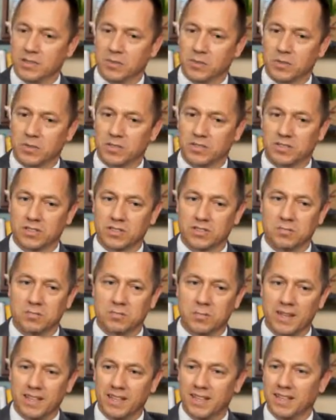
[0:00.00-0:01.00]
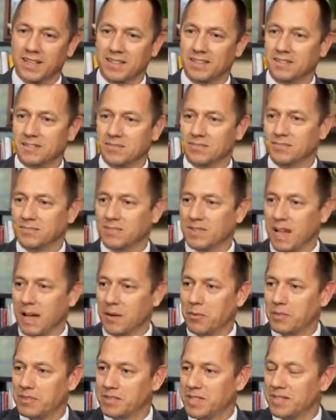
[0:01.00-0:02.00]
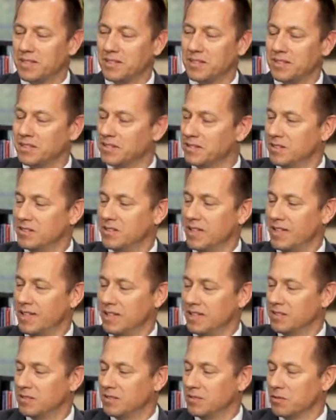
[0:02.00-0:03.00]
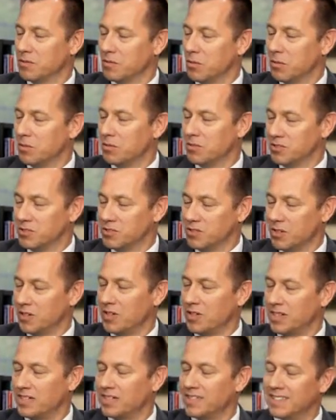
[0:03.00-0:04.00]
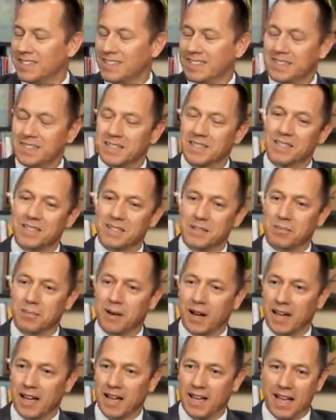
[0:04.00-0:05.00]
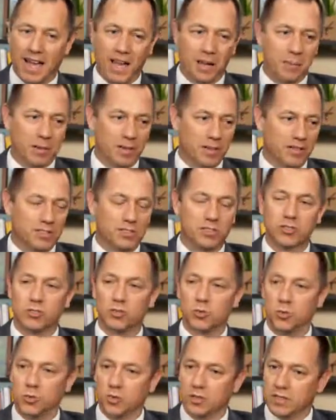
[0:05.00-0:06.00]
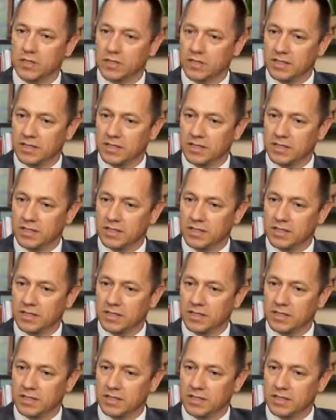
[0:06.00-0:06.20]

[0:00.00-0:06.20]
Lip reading: was making, I would say, the day look sunny by helping us to